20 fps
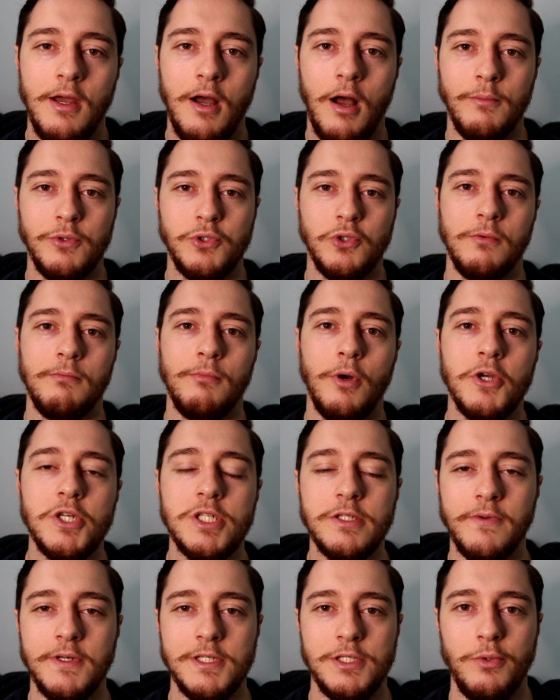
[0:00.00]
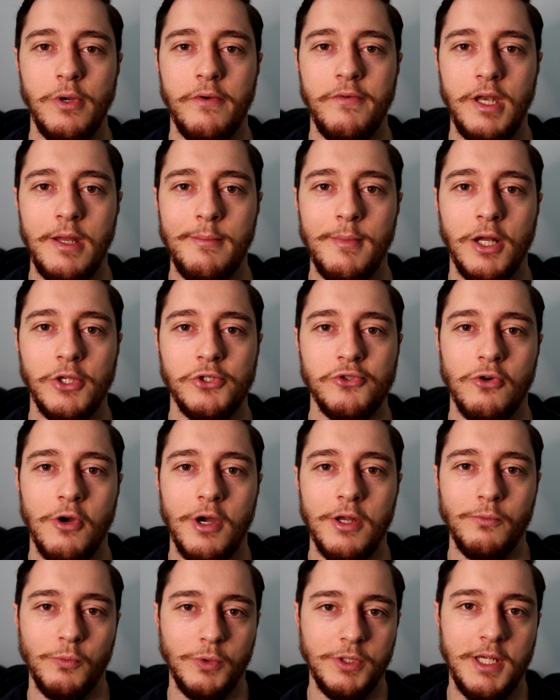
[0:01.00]
I'm sure most of us who have an MR
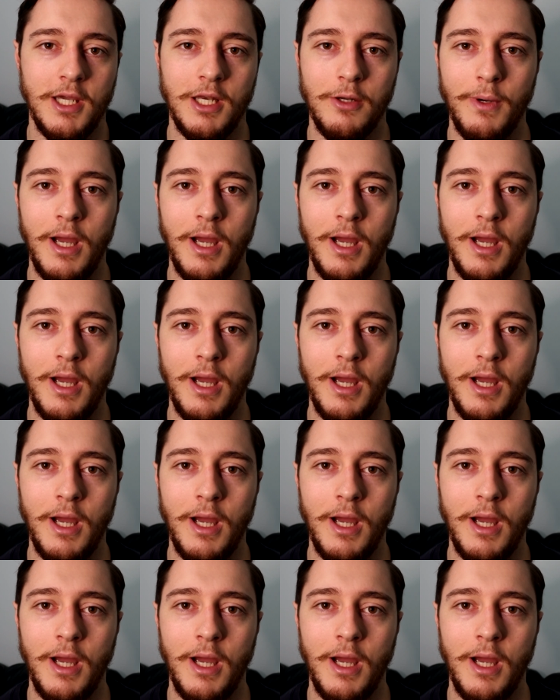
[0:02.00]
Triton would get